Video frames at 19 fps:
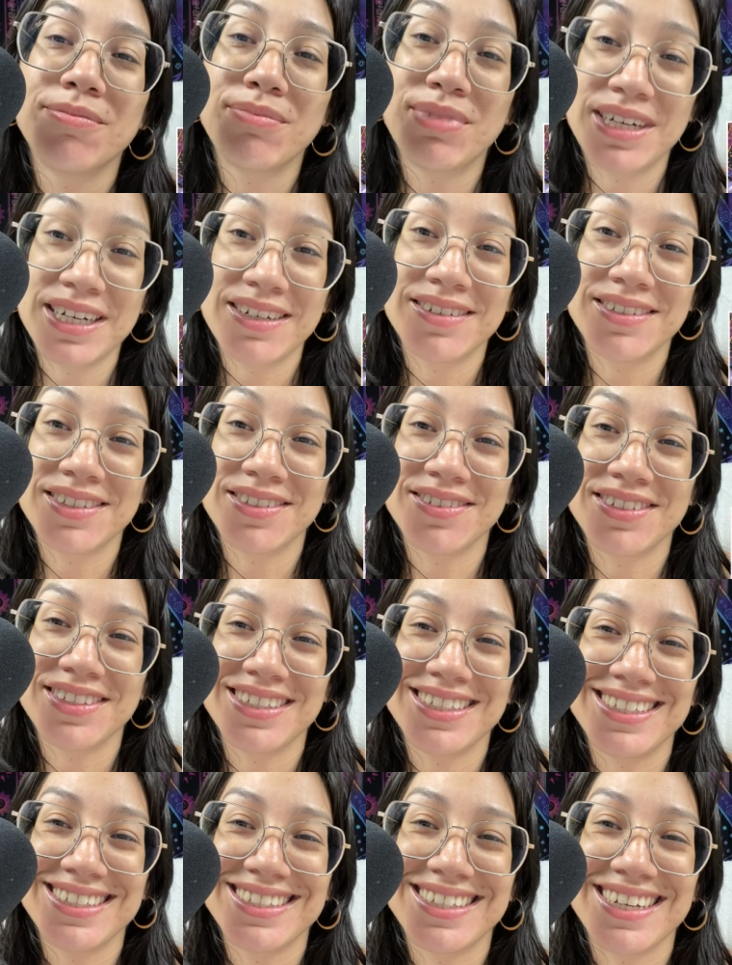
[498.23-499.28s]
But I was
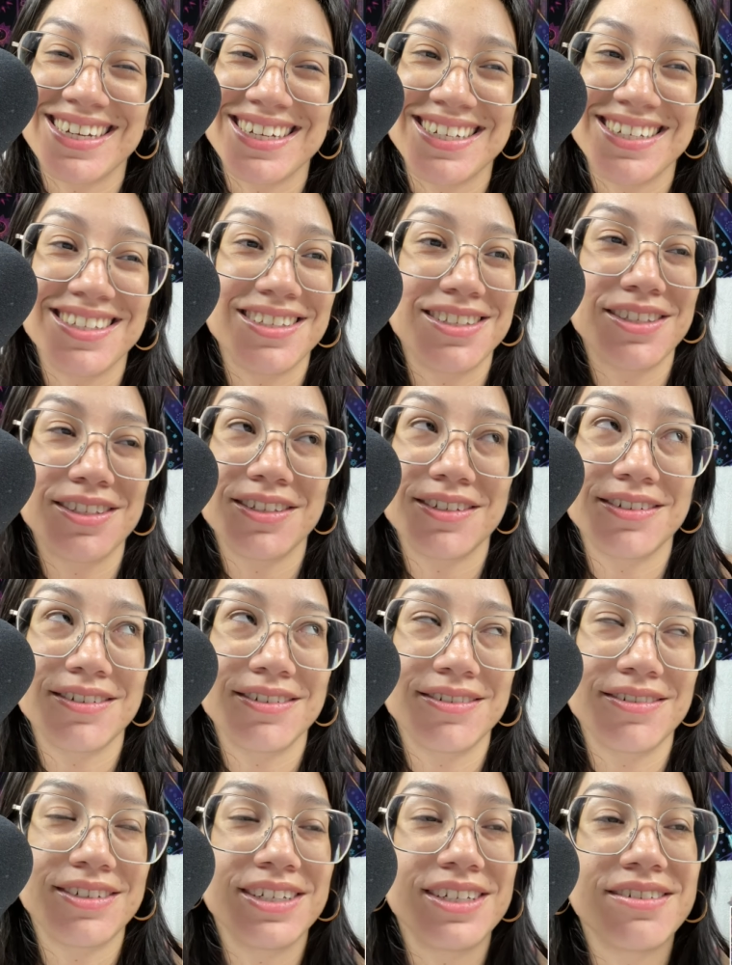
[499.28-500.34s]
really excited.
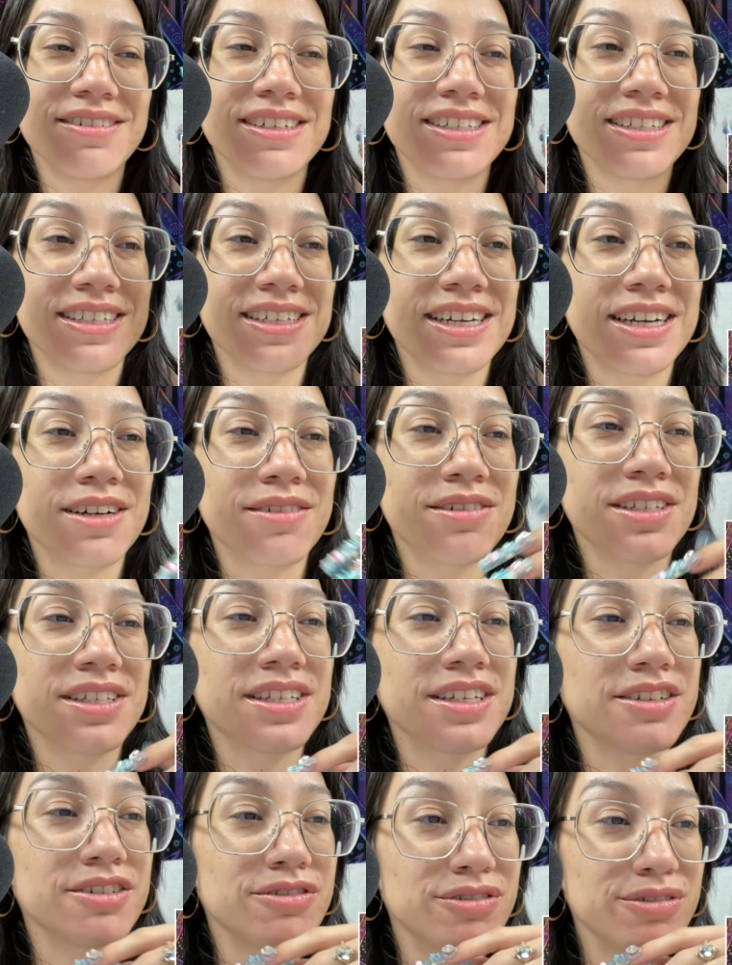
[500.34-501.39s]
So, anyways, it got
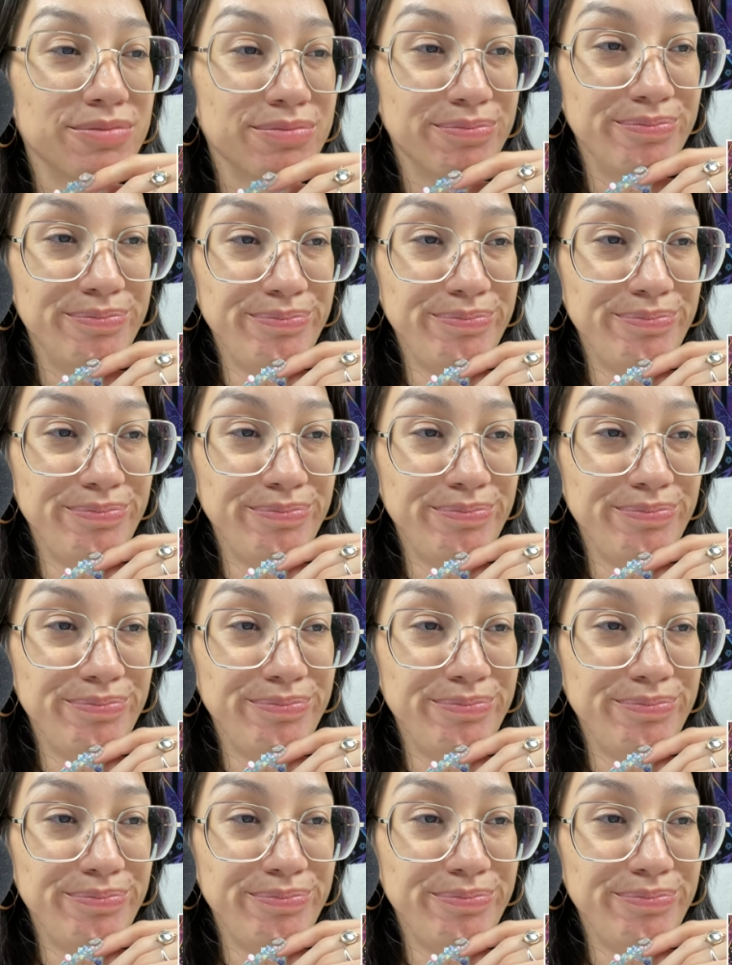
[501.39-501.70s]
rescheduled,